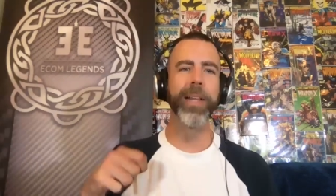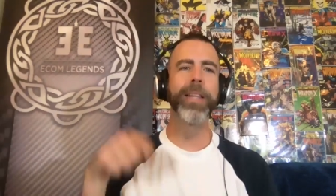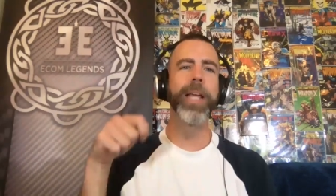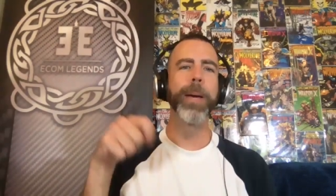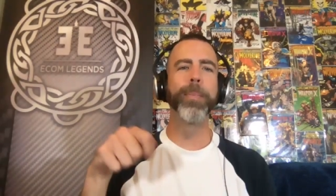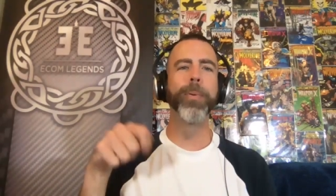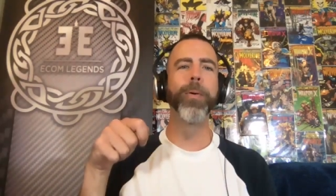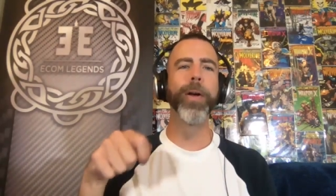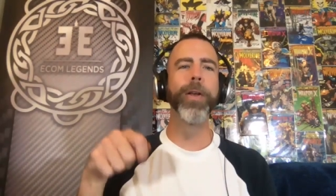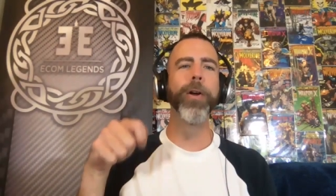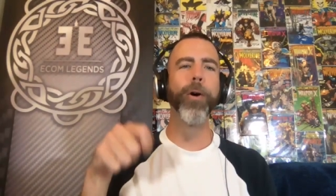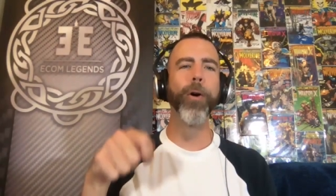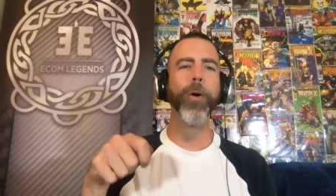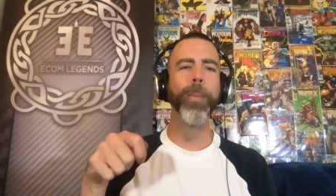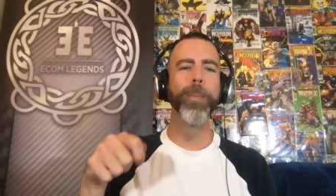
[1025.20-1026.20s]
that point
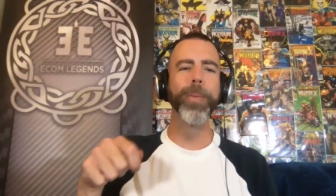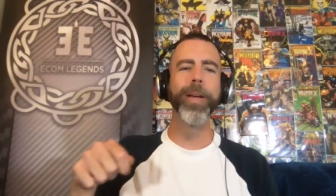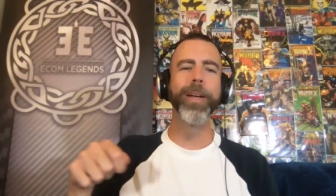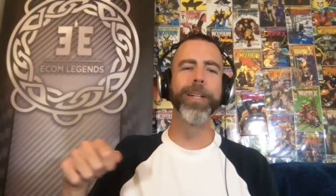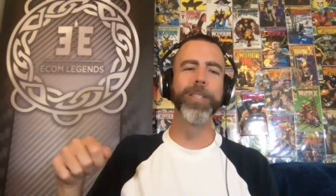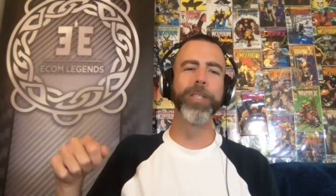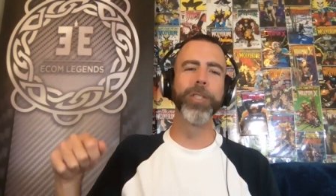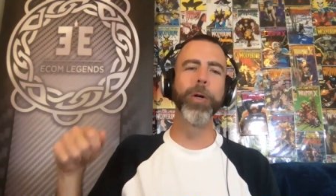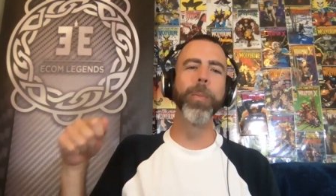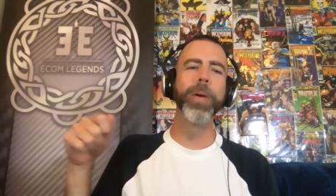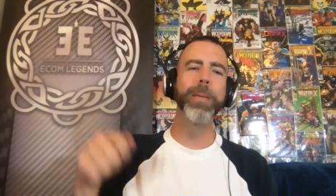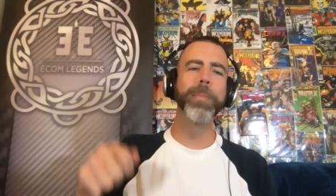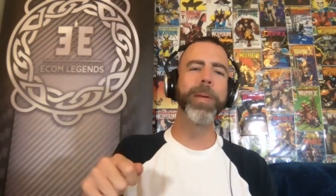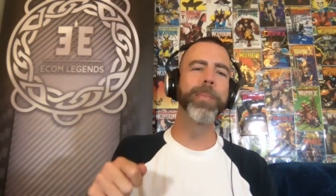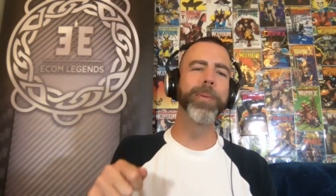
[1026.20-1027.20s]
home because so many
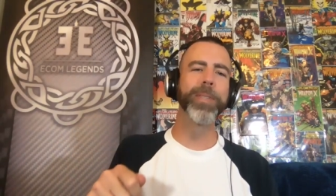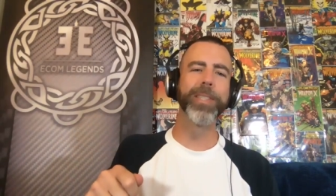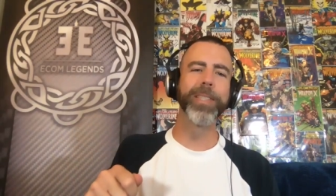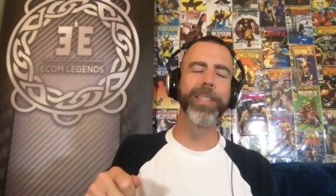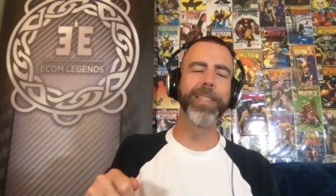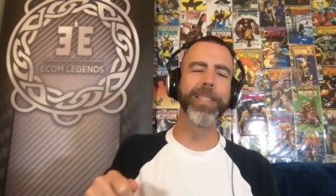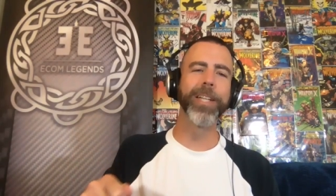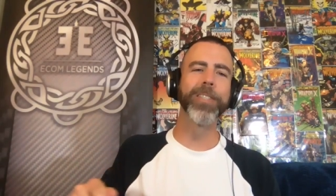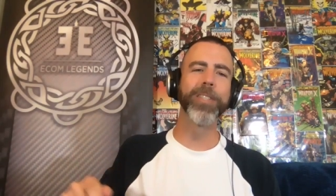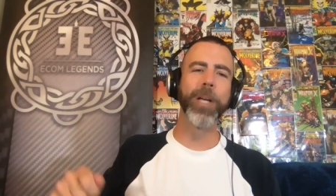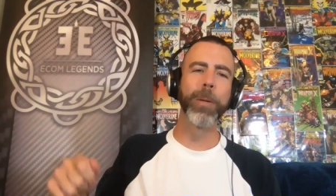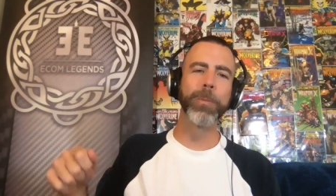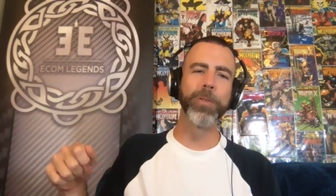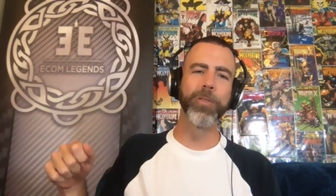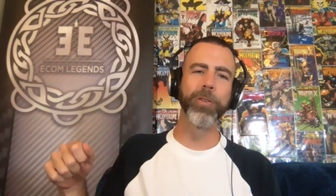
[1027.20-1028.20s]
people's success
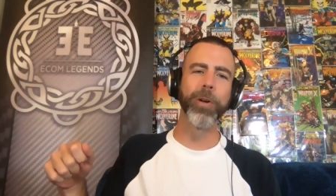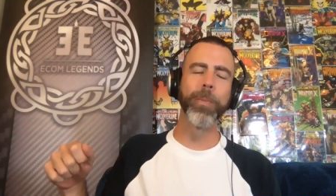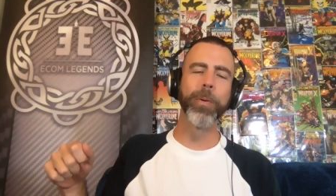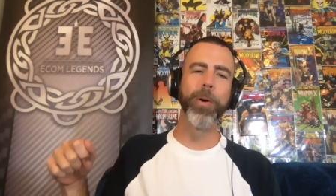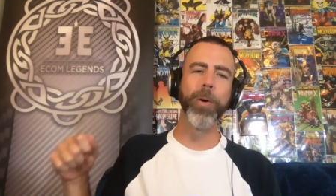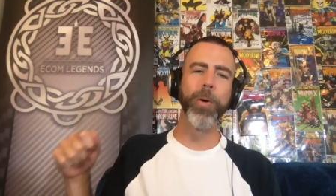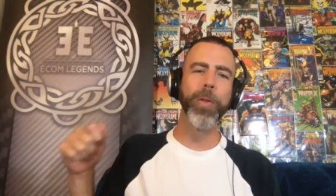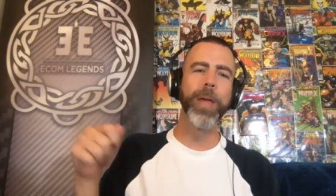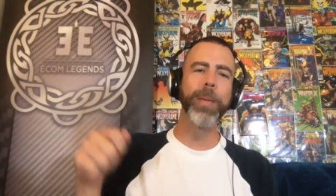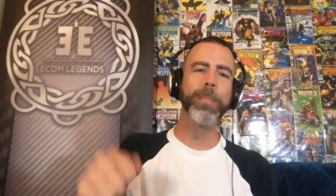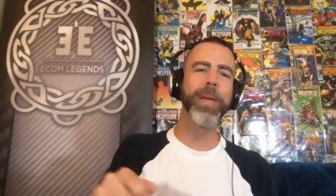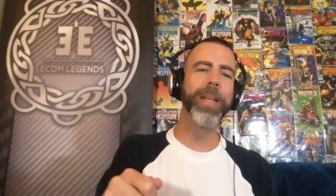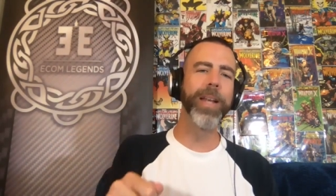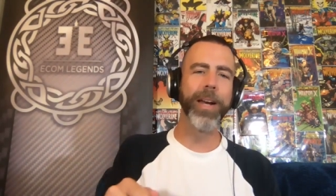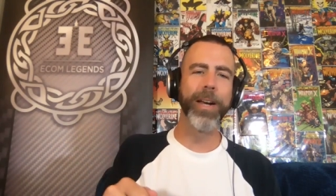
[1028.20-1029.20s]
comes from who they
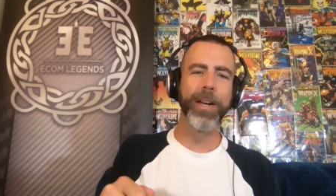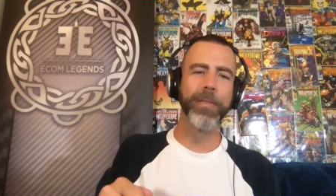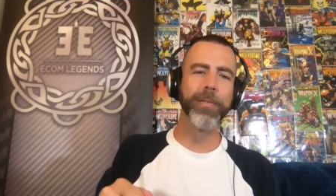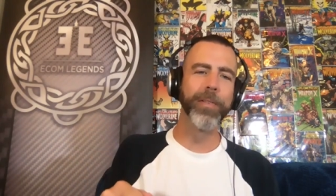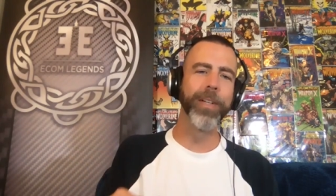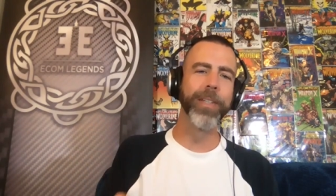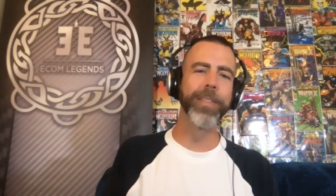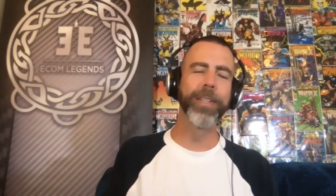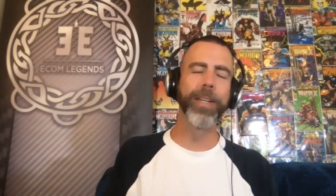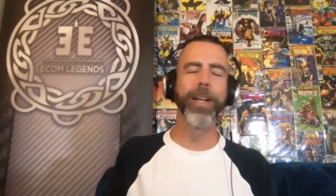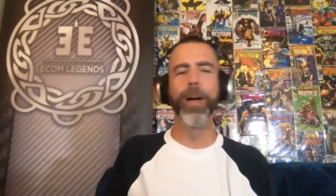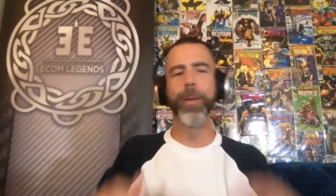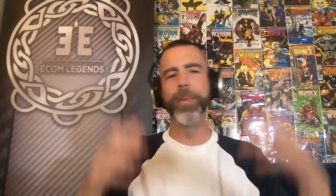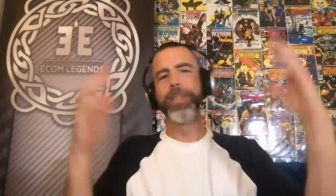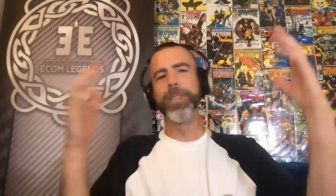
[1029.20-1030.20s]
meet at an event. And
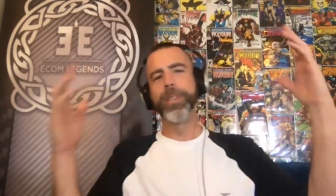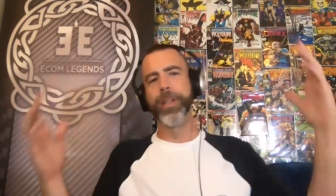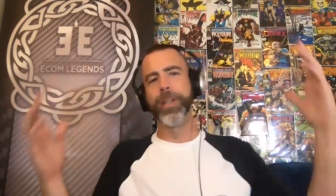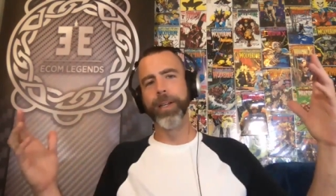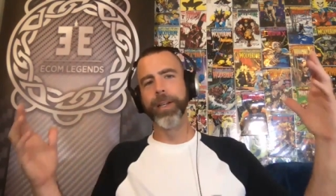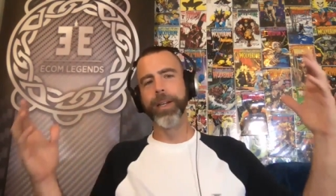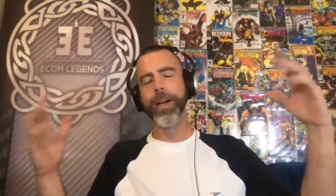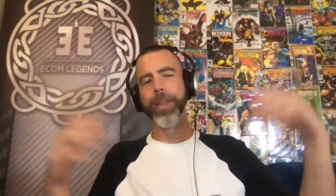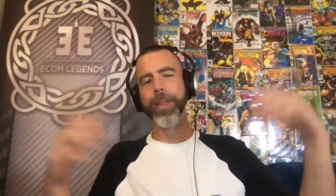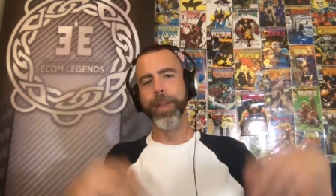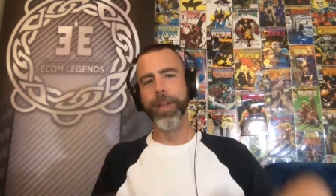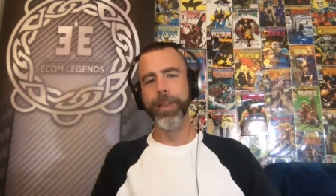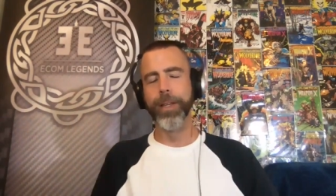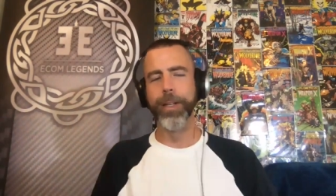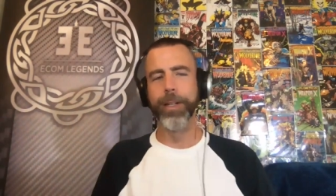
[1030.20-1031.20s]
obviously, I
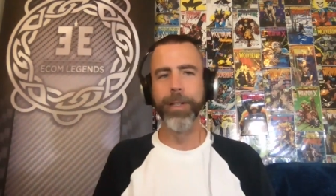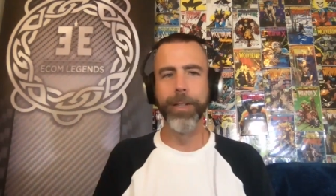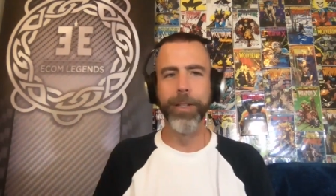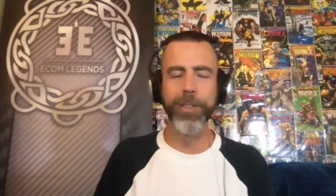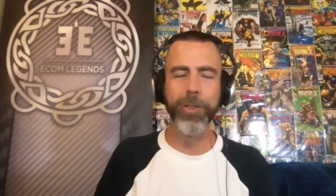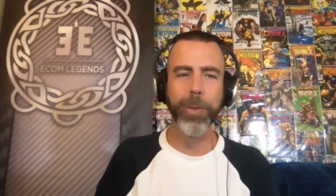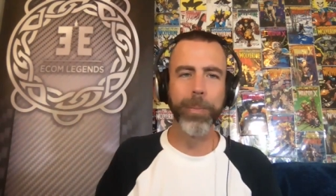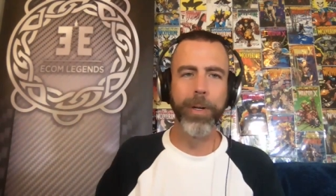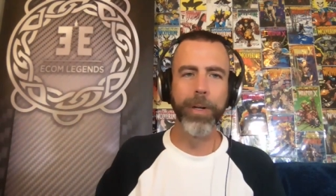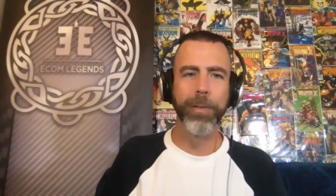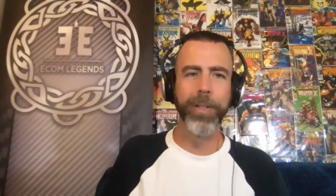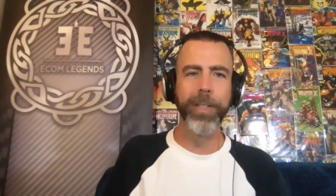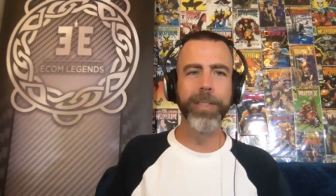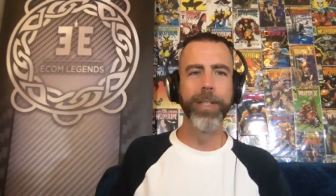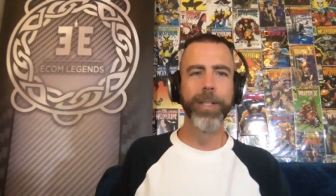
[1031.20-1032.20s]
think that there's no better
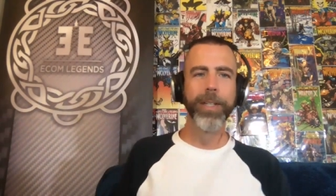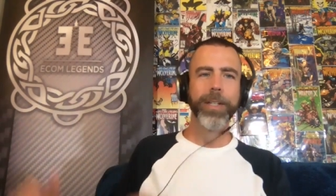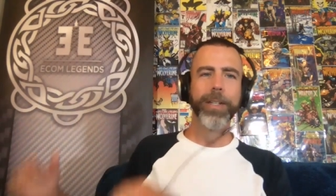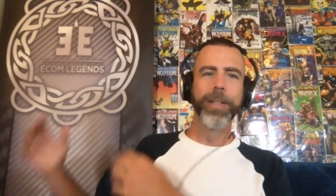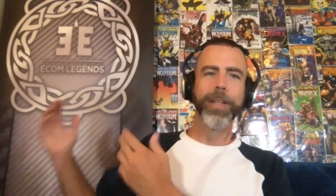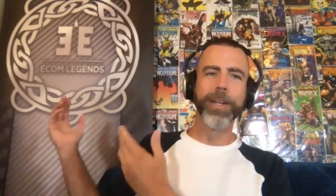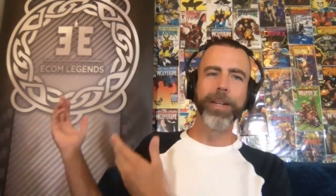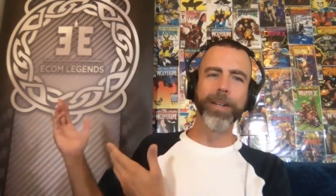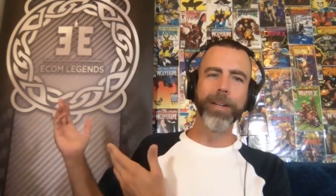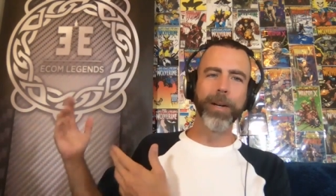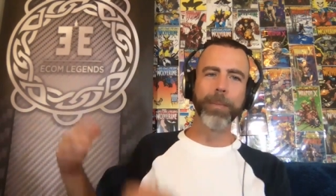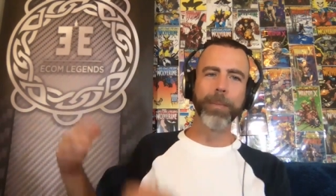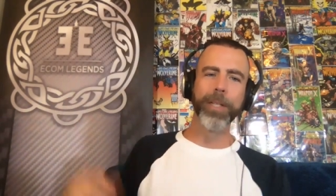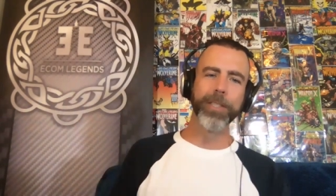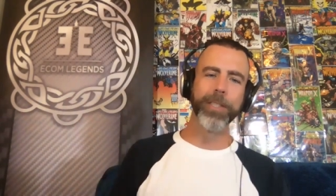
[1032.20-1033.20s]
event than Ecom
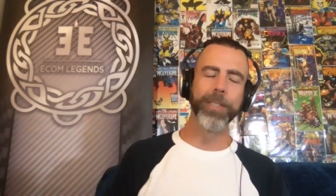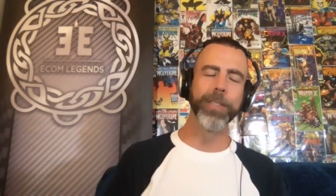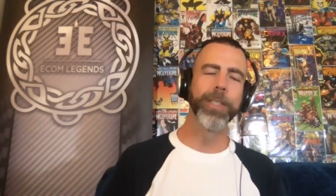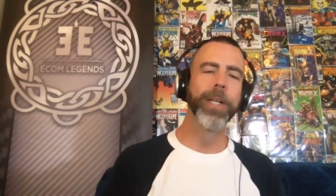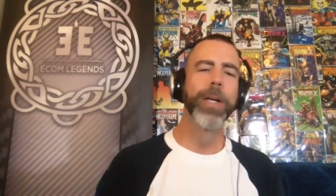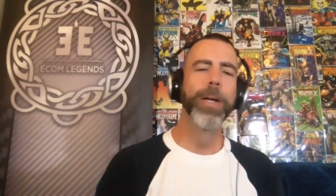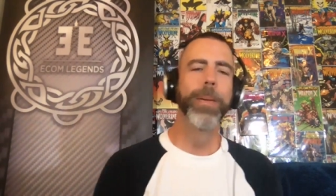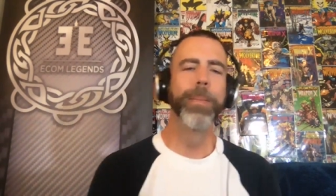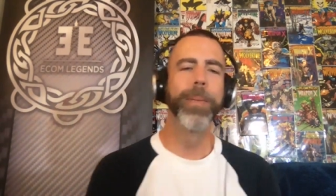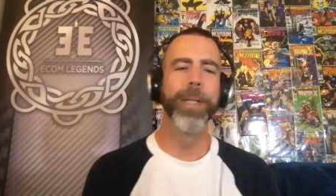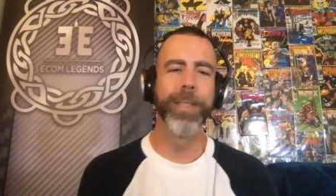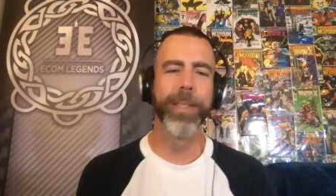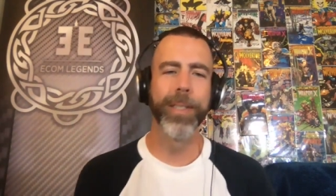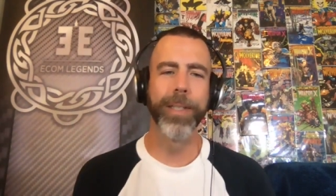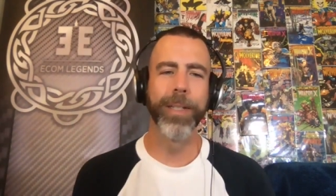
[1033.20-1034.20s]
Legends. But
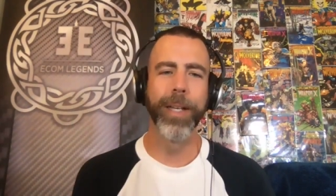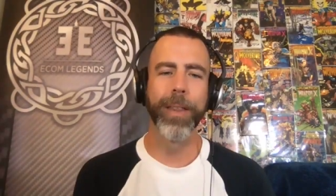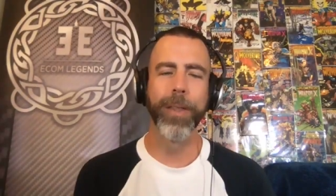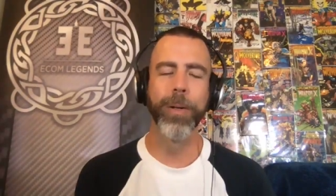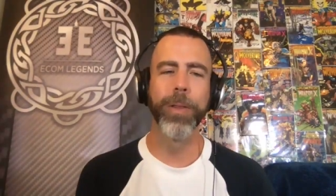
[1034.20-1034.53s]
uh, yeah. like the,